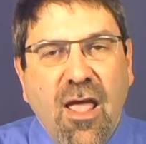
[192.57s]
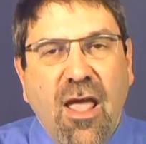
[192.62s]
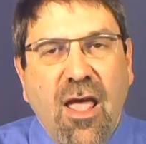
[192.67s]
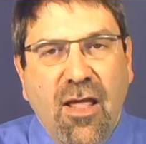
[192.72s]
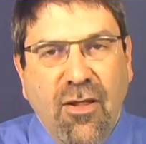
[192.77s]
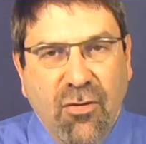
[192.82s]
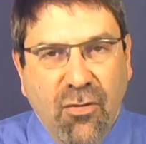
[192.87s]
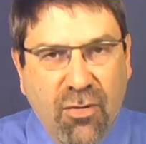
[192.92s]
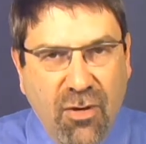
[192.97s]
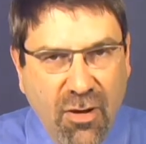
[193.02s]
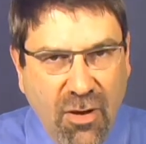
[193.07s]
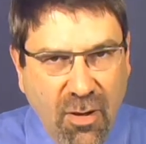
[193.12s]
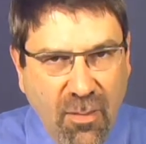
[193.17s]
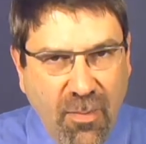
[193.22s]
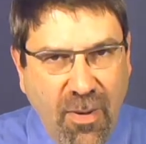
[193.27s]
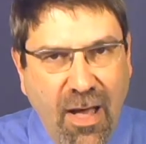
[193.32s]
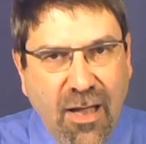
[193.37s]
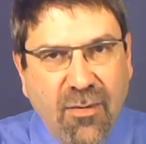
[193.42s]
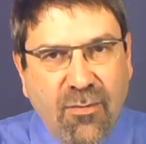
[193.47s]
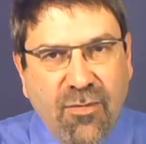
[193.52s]
and you can
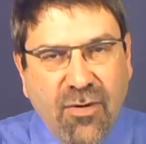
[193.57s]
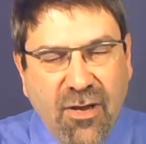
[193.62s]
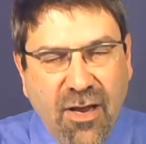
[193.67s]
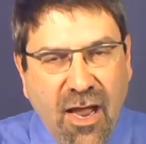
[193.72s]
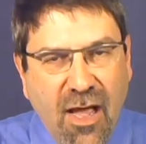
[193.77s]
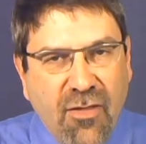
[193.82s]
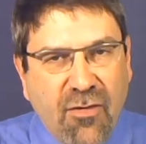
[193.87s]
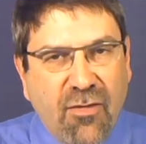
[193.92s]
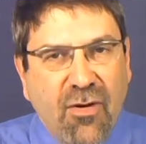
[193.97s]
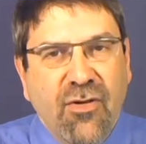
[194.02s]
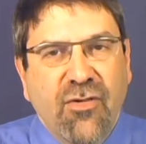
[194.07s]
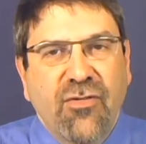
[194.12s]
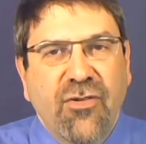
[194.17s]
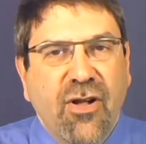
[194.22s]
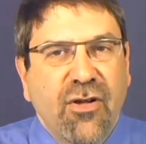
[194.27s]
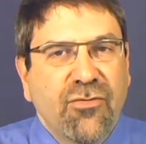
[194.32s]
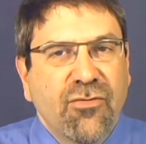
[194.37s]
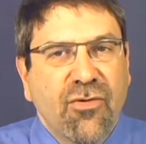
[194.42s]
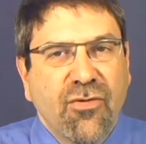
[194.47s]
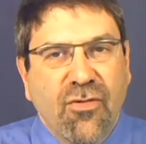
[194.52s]
combine them together and
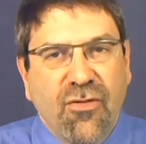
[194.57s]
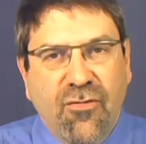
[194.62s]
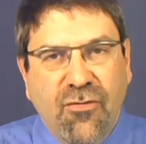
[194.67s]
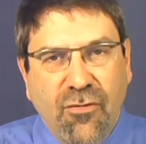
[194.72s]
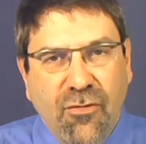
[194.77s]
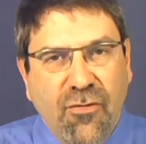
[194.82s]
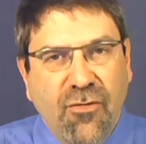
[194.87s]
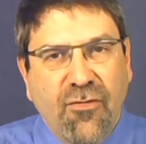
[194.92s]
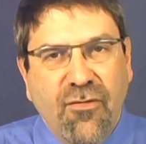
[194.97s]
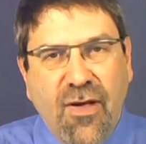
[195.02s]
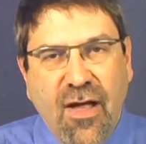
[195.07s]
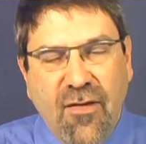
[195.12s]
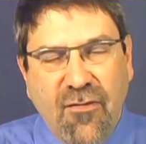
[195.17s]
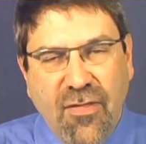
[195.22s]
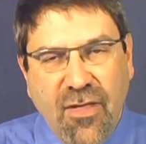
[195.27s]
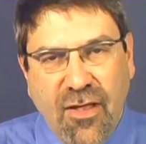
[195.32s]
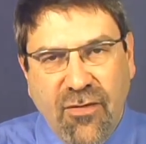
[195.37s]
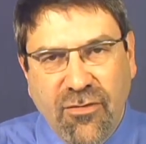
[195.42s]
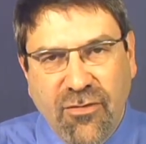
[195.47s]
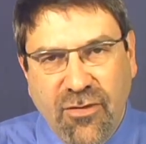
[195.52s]
shelter the full
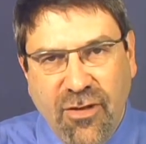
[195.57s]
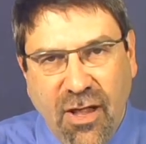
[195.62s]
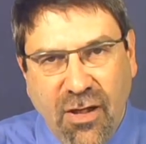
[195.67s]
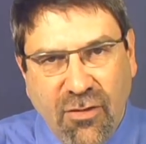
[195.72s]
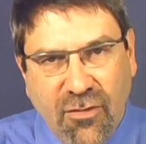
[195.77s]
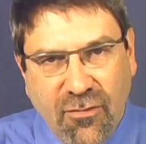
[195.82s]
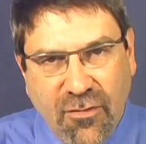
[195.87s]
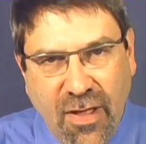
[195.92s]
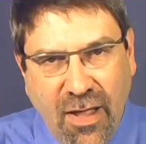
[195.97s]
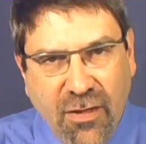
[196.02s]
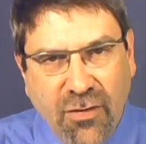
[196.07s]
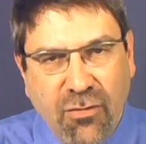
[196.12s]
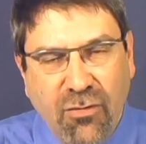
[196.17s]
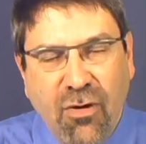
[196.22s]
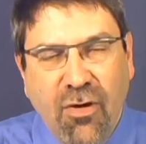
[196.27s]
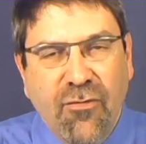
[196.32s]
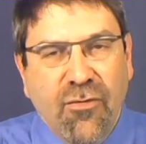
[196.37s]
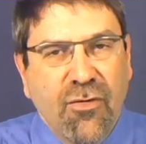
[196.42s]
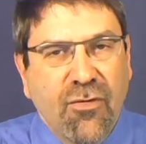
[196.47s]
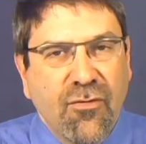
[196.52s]
$5,000 value
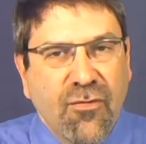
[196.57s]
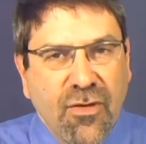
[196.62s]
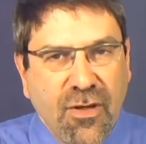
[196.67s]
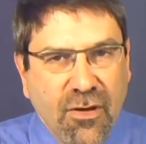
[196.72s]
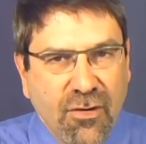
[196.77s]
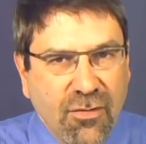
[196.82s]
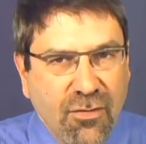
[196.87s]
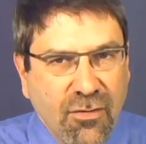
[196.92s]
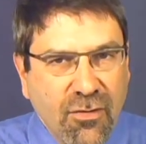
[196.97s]
of your vehicle.